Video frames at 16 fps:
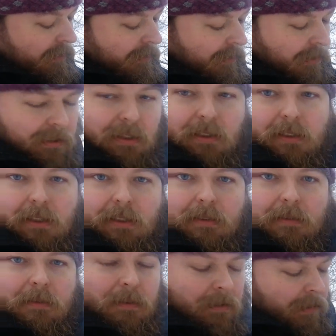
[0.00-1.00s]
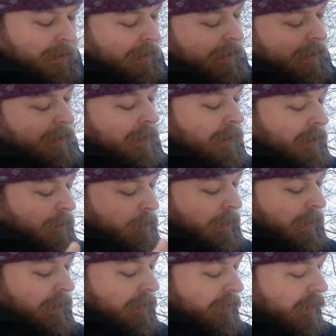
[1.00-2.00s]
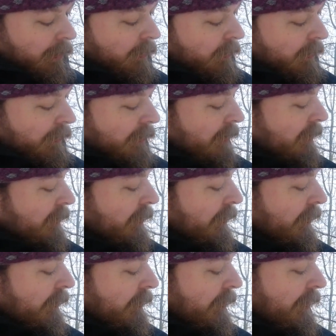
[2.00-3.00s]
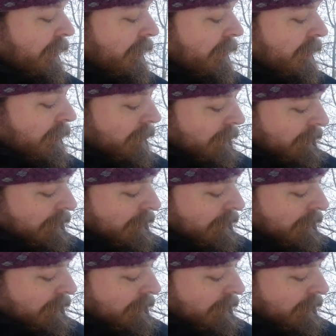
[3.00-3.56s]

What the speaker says: so I can peel it off and use it if I need to.